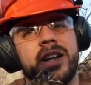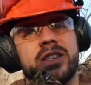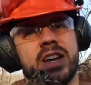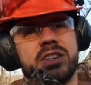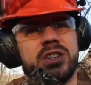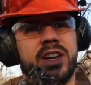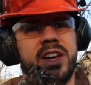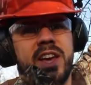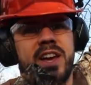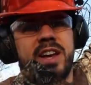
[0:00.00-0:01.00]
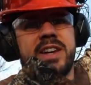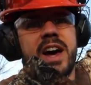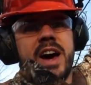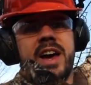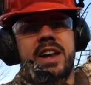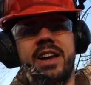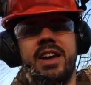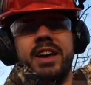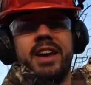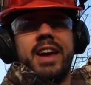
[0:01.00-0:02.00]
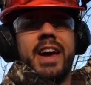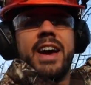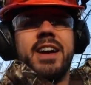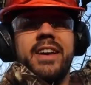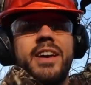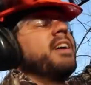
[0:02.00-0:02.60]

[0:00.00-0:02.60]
It's actually died and